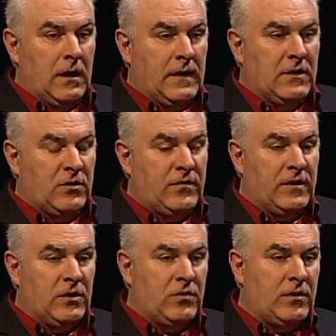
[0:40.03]
And then I just
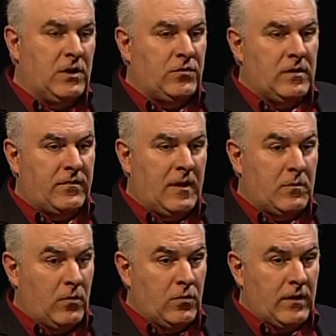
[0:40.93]
finished the history of the
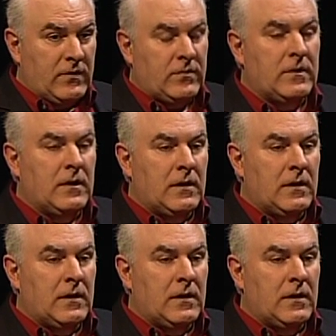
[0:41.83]
Falmouth Road Race.